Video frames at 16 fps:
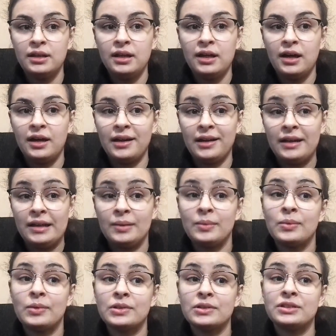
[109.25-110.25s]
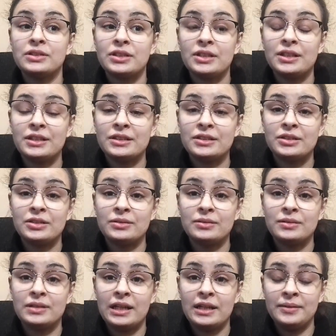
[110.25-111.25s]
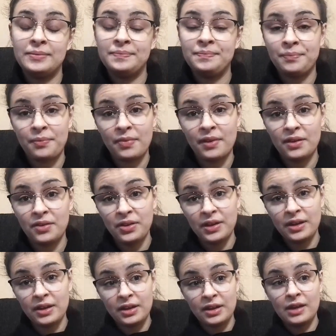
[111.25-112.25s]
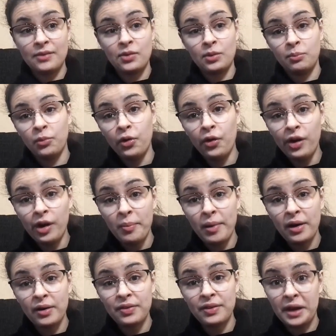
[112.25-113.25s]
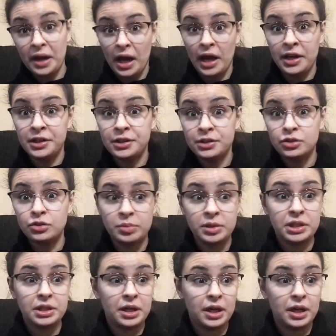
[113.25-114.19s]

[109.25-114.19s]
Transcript: I was starting to then think even more about that I need to pee.